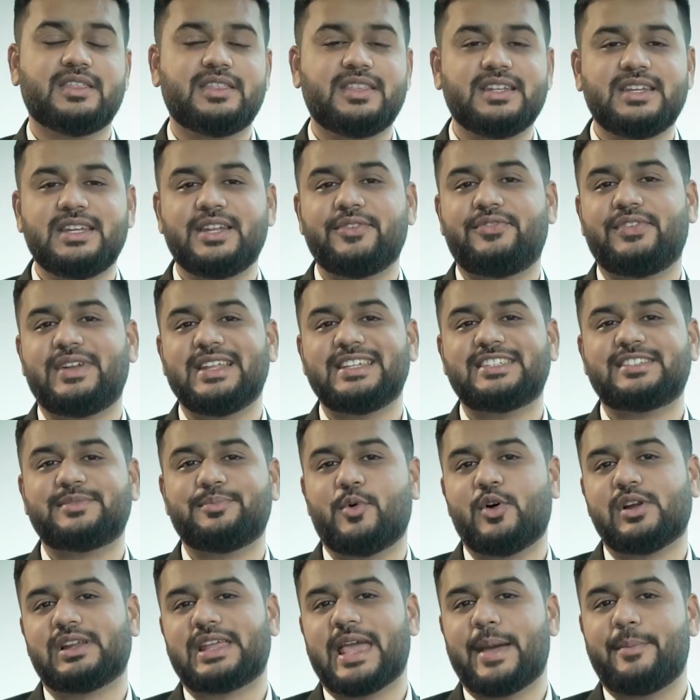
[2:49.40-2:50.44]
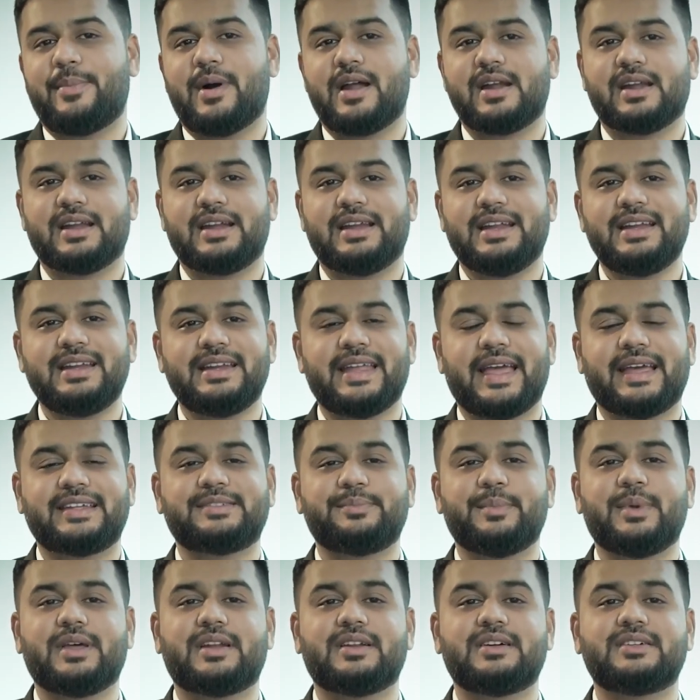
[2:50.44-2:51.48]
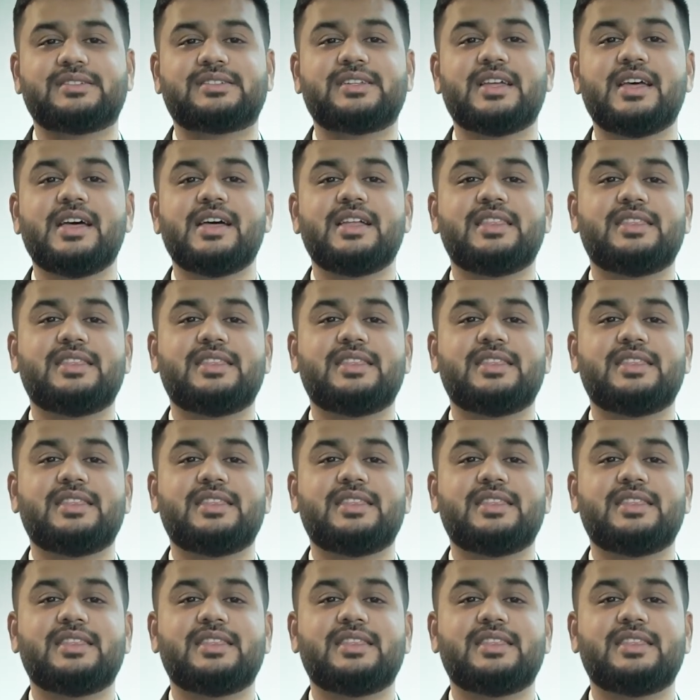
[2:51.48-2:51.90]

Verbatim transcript: The Nifty Small Cap 100 Index mirrors